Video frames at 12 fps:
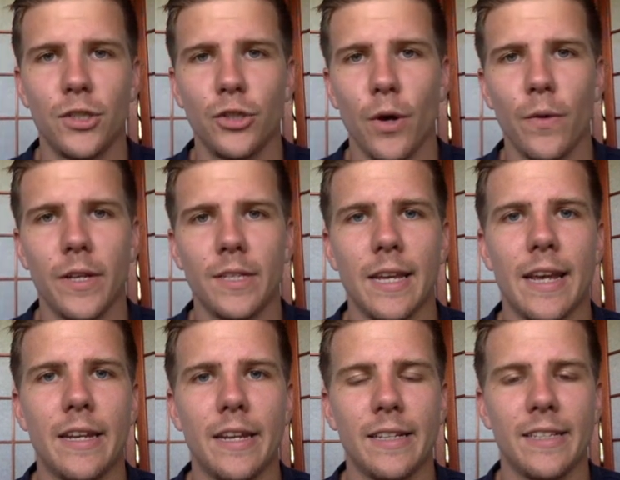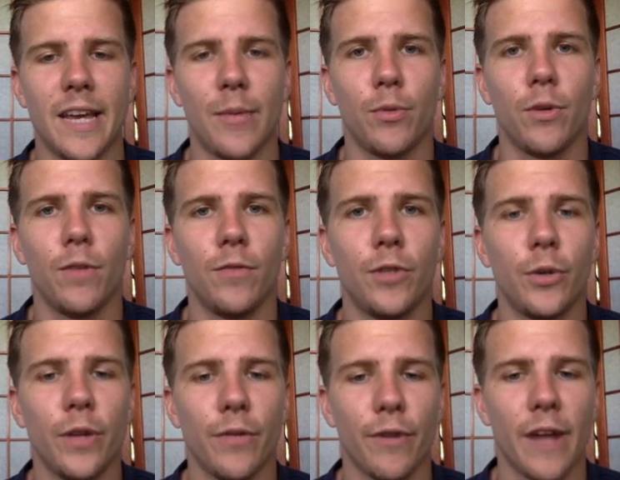show this in the example of 2
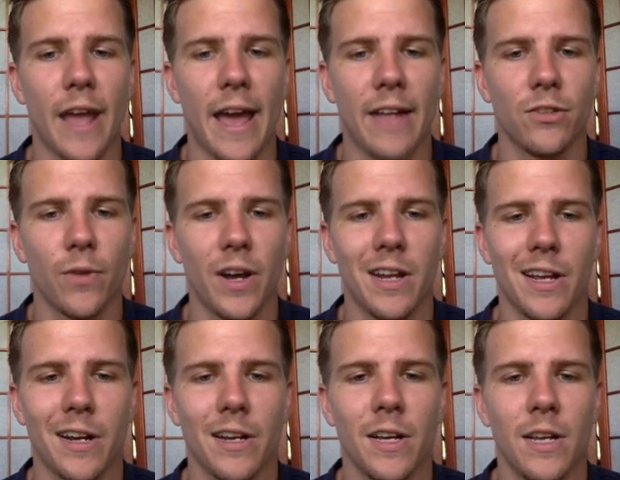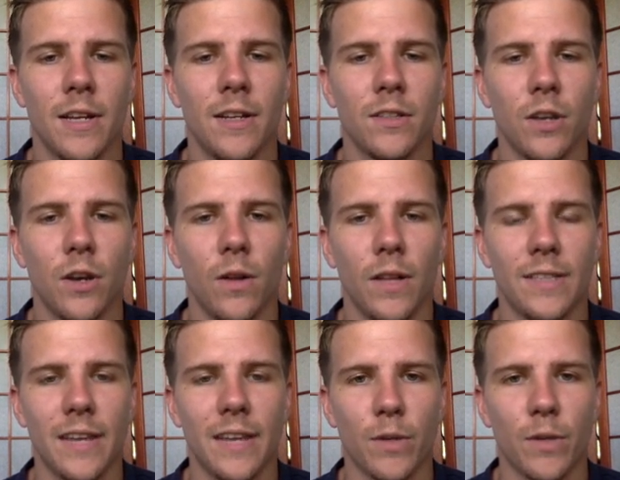different ads right here. So let's
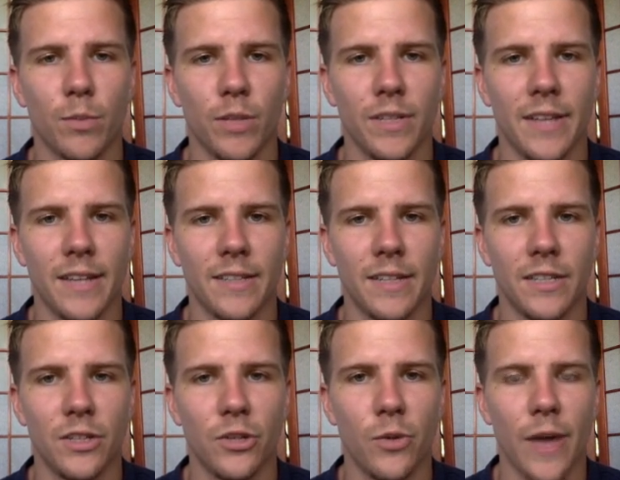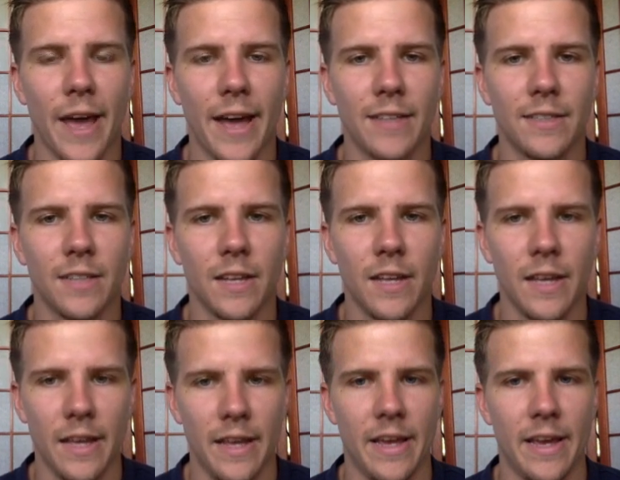say we're split testing 2 ads
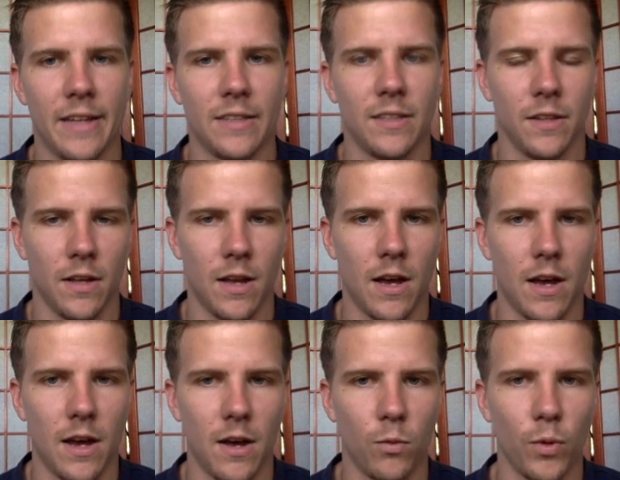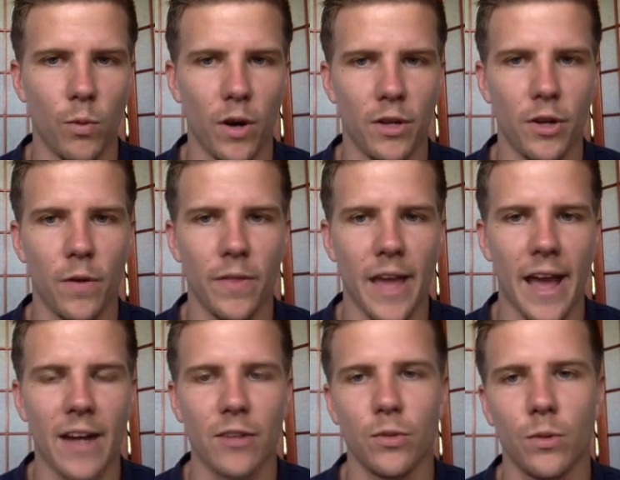and we want to know the
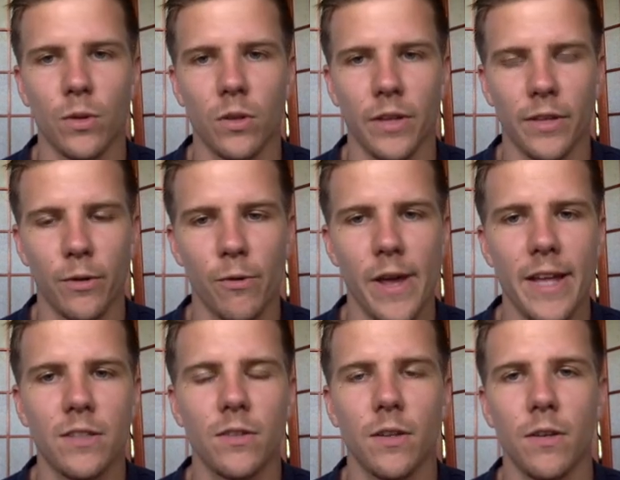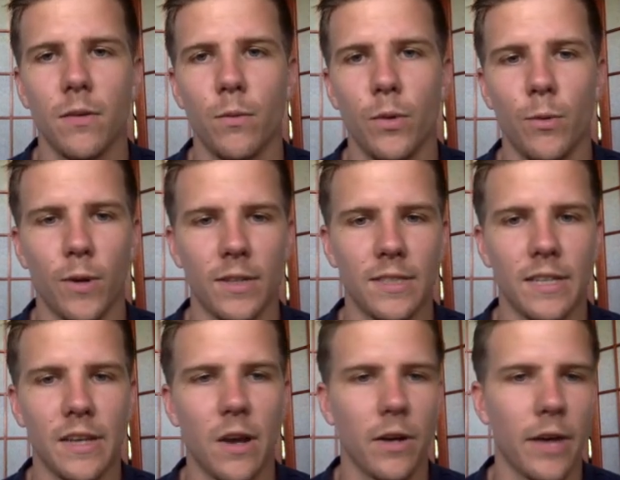actual click-through rates. We want to
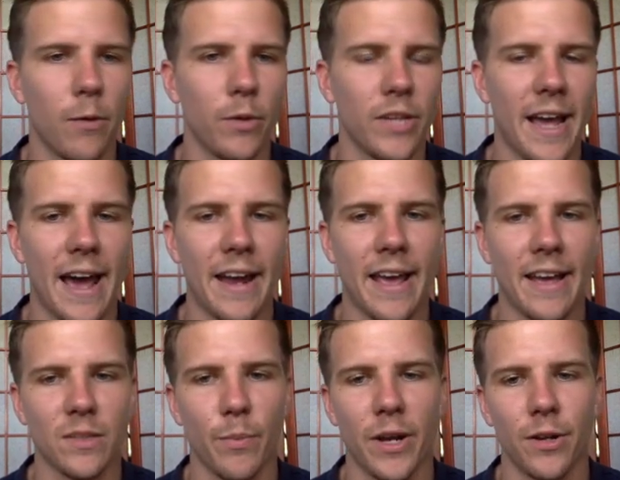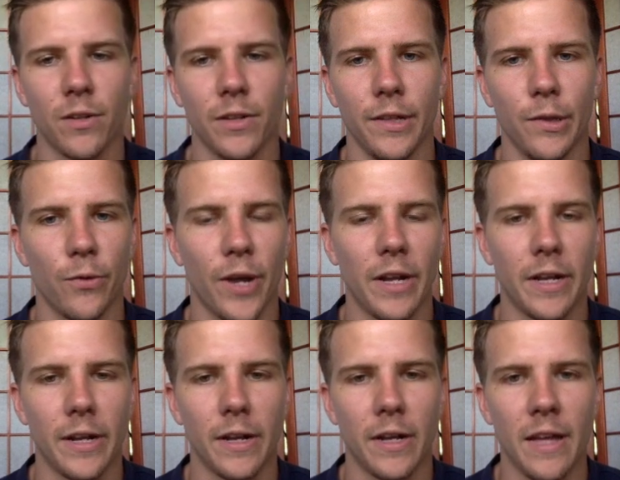see, okay, which ad has a better click-through rate
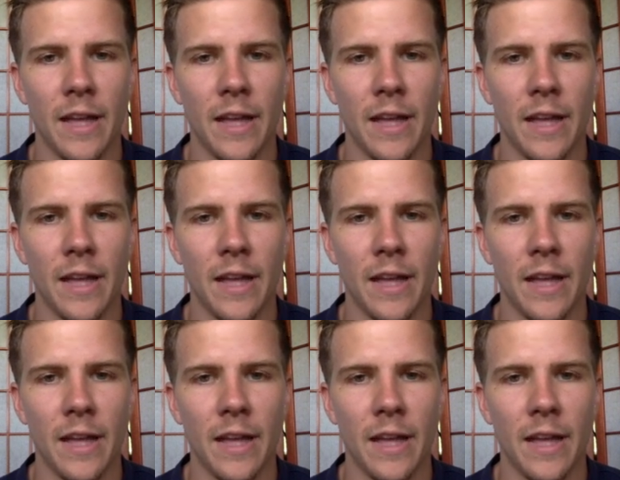here.